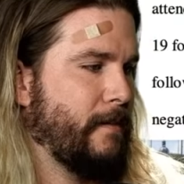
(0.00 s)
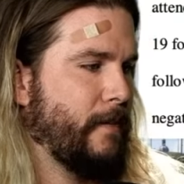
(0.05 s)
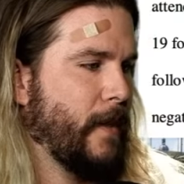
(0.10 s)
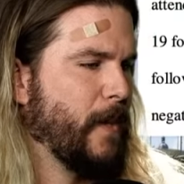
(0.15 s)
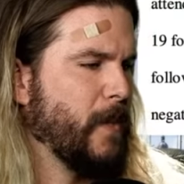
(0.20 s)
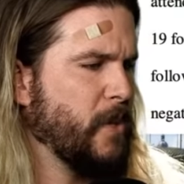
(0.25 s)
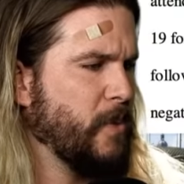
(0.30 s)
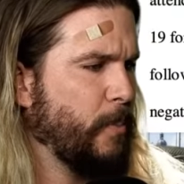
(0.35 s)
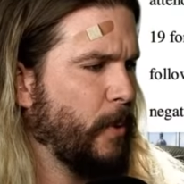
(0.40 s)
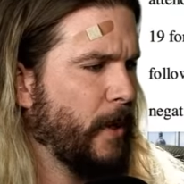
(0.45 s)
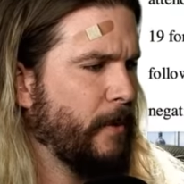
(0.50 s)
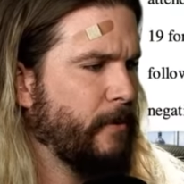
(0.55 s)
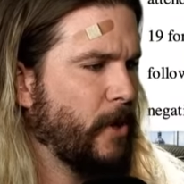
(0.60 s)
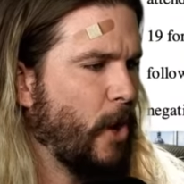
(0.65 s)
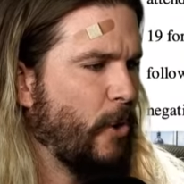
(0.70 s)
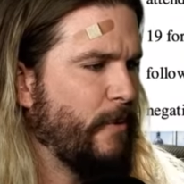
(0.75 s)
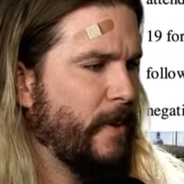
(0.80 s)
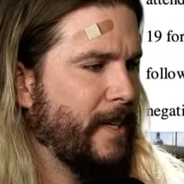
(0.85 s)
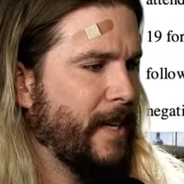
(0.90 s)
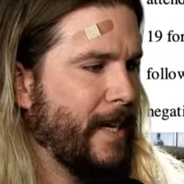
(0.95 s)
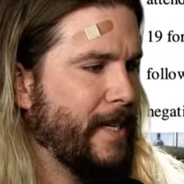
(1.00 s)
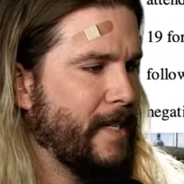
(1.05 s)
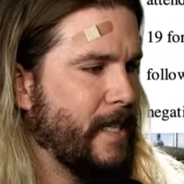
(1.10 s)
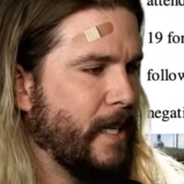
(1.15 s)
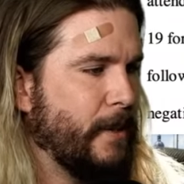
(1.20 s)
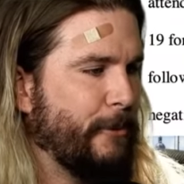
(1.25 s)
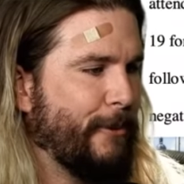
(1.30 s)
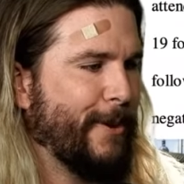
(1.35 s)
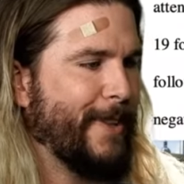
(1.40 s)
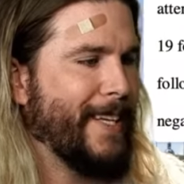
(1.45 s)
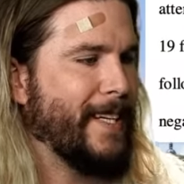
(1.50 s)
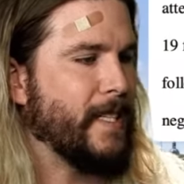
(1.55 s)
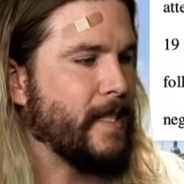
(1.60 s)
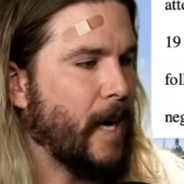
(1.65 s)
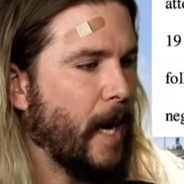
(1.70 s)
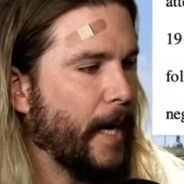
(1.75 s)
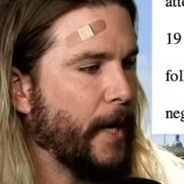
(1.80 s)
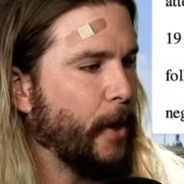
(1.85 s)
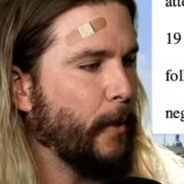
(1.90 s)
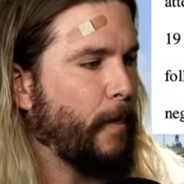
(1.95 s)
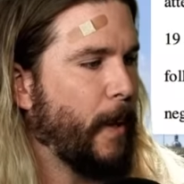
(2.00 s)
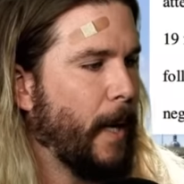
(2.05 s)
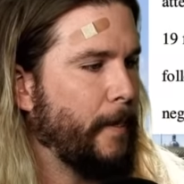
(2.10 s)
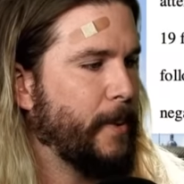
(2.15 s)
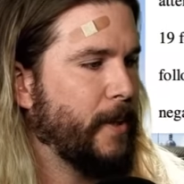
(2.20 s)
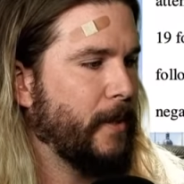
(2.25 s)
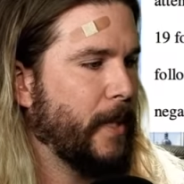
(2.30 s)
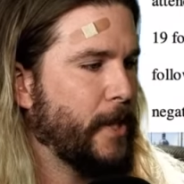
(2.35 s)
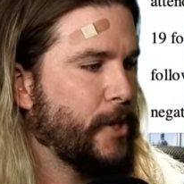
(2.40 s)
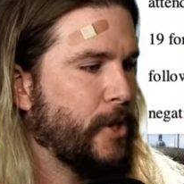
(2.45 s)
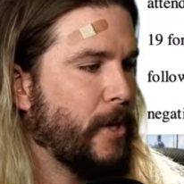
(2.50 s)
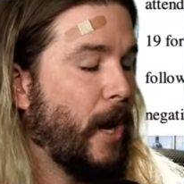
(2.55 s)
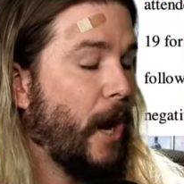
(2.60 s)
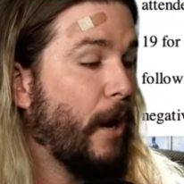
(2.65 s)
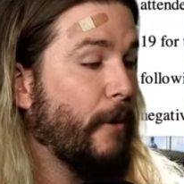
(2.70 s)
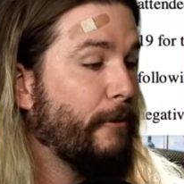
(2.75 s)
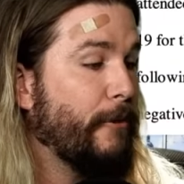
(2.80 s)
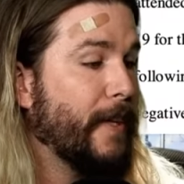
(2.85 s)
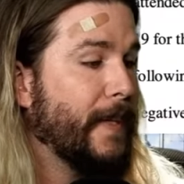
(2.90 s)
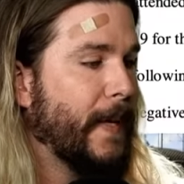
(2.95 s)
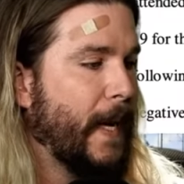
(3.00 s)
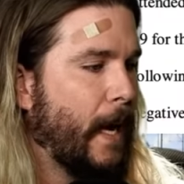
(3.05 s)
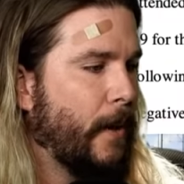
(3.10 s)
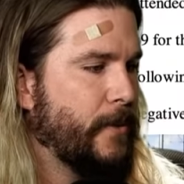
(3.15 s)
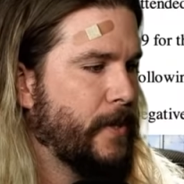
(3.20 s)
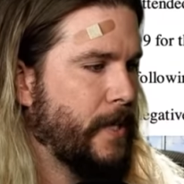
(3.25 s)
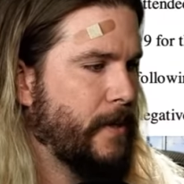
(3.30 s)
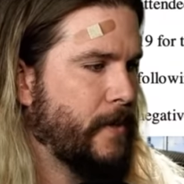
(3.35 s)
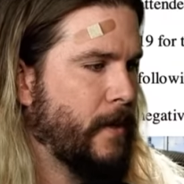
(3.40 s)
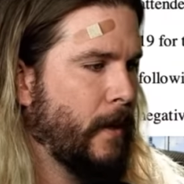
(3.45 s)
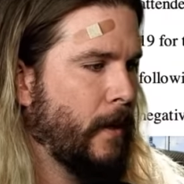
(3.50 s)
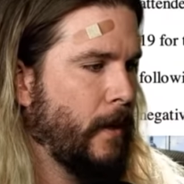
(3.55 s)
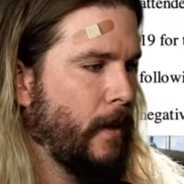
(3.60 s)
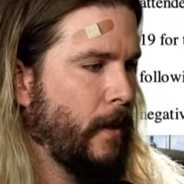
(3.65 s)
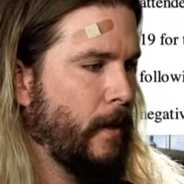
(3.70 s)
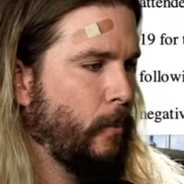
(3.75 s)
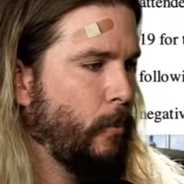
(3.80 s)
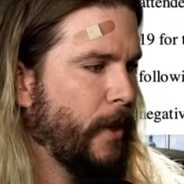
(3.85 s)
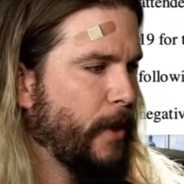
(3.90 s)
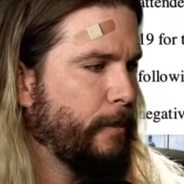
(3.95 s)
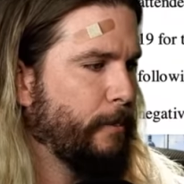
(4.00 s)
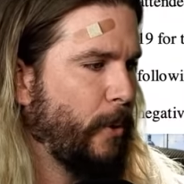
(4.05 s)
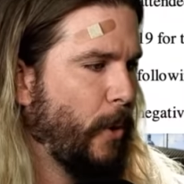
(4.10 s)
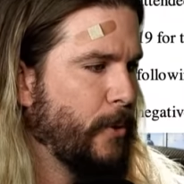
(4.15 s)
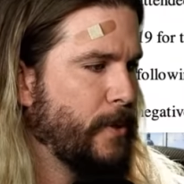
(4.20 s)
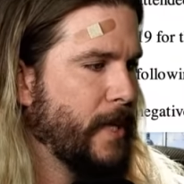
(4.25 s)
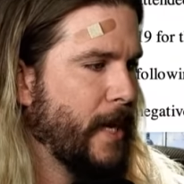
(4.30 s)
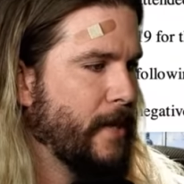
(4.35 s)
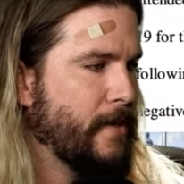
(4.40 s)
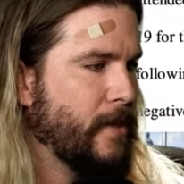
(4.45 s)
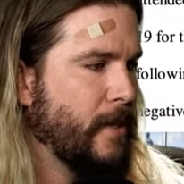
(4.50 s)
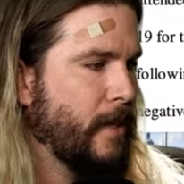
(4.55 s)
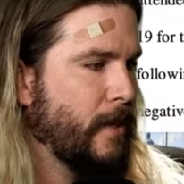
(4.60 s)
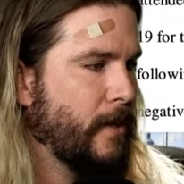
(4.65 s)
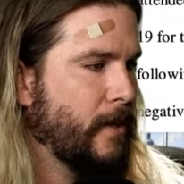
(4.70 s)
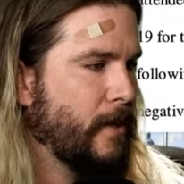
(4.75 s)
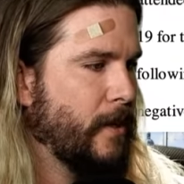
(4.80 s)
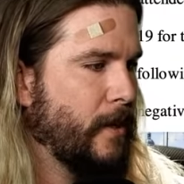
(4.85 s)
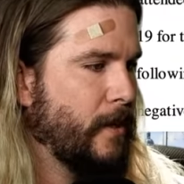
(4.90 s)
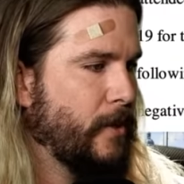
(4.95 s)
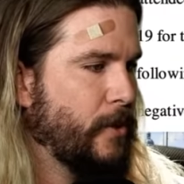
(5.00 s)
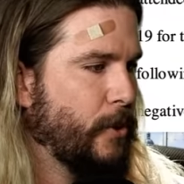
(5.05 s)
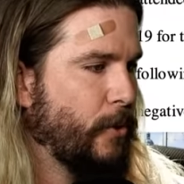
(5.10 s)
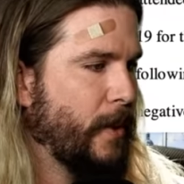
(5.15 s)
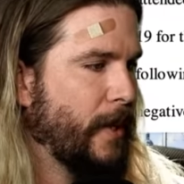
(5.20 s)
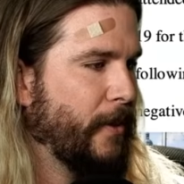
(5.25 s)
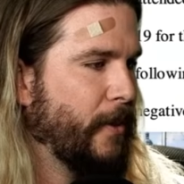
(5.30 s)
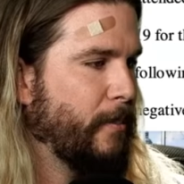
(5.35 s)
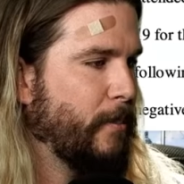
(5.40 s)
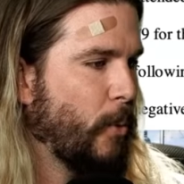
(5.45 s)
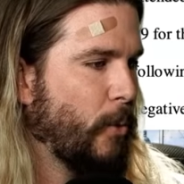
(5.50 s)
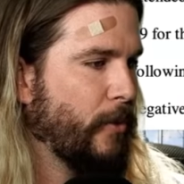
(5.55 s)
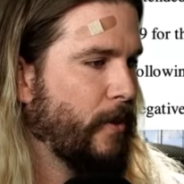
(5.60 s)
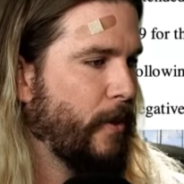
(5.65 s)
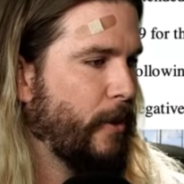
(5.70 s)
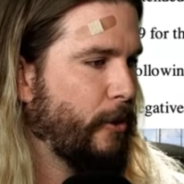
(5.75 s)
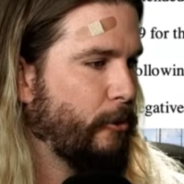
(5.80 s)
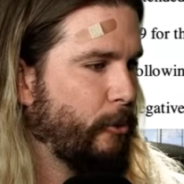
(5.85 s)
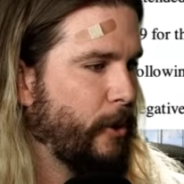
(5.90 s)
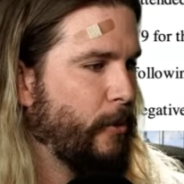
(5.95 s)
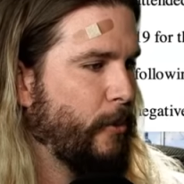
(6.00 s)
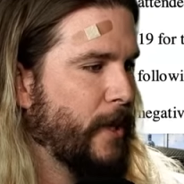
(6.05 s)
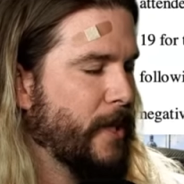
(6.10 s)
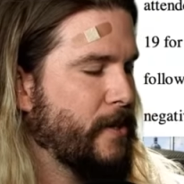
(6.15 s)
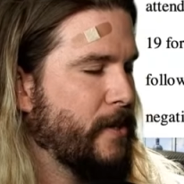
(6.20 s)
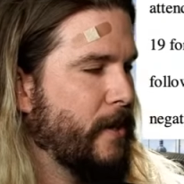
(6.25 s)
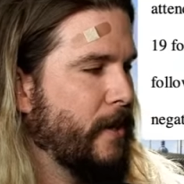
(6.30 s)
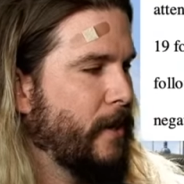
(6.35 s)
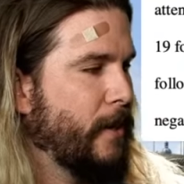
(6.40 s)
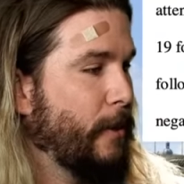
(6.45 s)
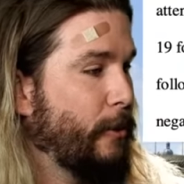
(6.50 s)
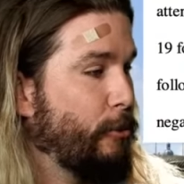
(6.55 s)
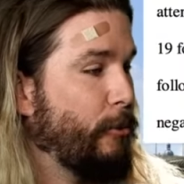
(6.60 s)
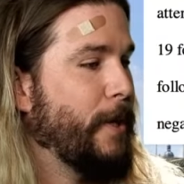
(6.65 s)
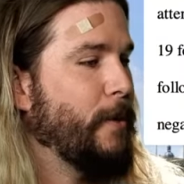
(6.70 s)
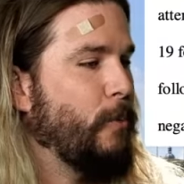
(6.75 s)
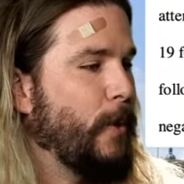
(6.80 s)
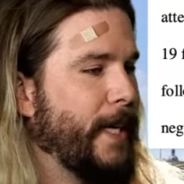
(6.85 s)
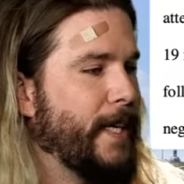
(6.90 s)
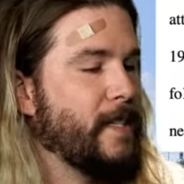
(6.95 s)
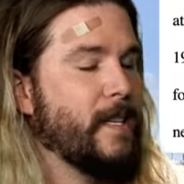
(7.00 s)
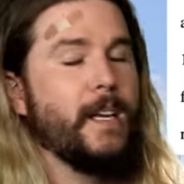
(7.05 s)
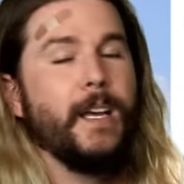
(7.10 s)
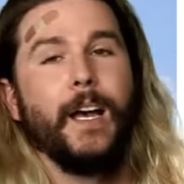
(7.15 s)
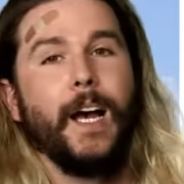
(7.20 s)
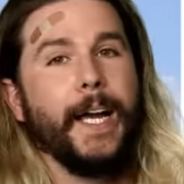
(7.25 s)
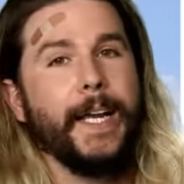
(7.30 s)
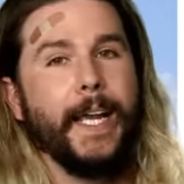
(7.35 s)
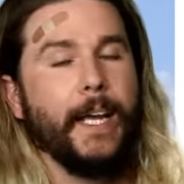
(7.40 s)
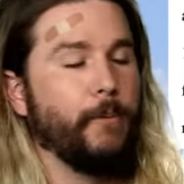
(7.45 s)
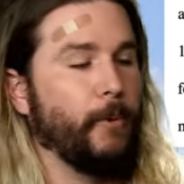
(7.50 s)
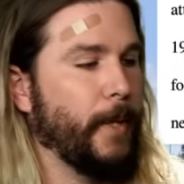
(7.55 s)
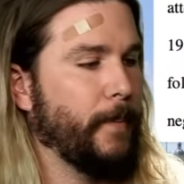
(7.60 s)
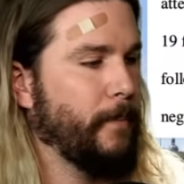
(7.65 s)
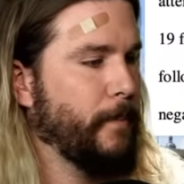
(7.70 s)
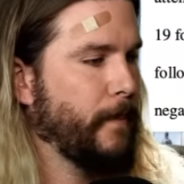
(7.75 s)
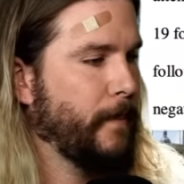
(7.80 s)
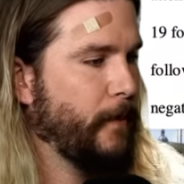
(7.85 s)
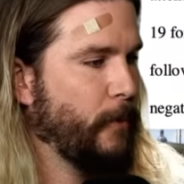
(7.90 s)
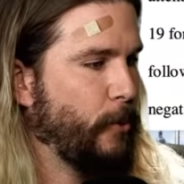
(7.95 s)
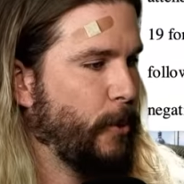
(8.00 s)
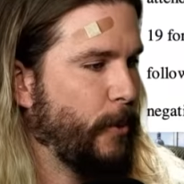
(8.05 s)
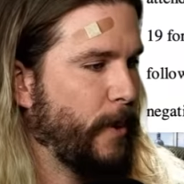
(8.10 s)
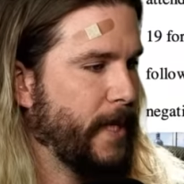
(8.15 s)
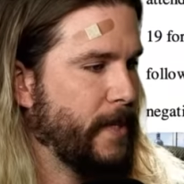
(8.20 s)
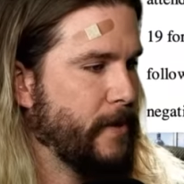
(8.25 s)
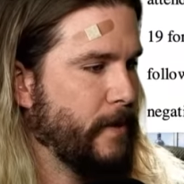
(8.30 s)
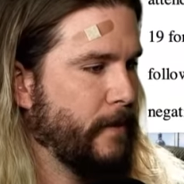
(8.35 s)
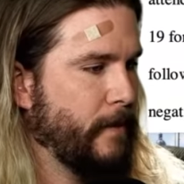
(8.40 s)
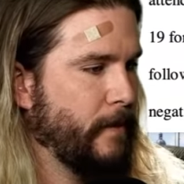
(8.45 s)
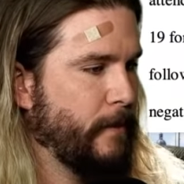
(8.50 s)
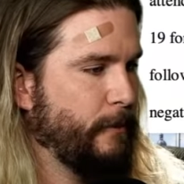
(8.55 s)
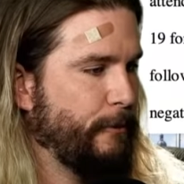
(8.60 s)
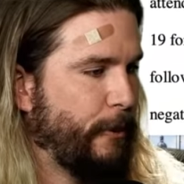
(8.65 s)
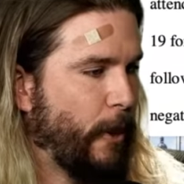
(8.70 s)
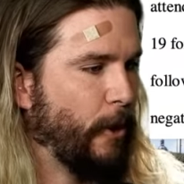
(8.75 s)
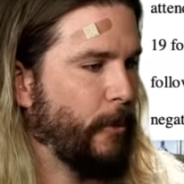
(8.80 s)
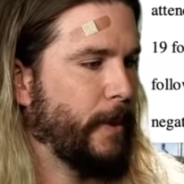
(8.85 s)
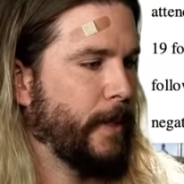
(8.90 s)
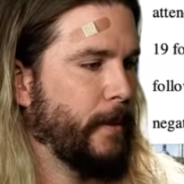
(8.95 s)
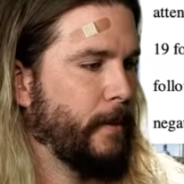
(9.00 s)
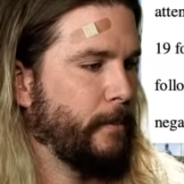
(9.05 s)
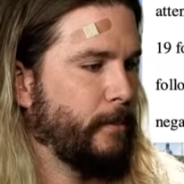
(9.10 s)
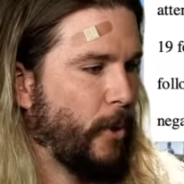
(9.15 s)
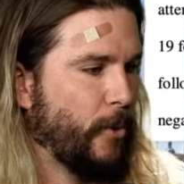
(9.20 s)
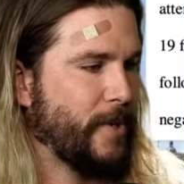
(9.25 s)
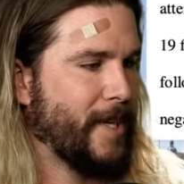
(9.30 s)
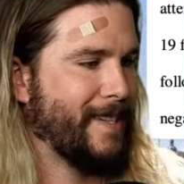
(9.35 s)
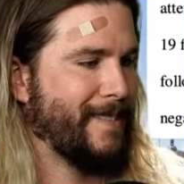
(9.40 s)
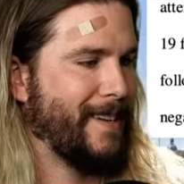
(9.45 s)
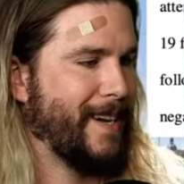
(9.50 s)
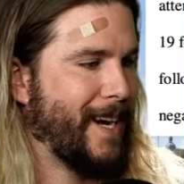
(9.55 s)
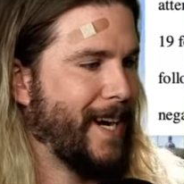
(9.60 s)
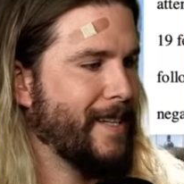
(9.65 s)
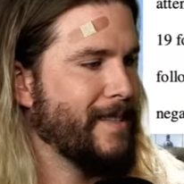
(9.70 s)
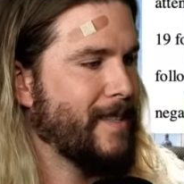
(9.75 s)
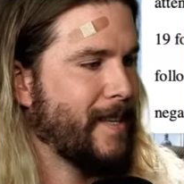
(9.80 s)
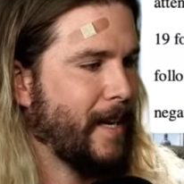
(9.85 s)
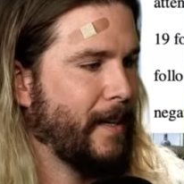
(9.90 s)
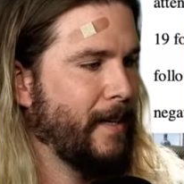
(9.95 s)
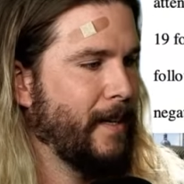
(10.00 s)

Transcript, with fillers: on the spread of COVID 19 for the entire population of the counties, with protests during the more than three weeks, three weeks, I can't read, three weeks following protest onset.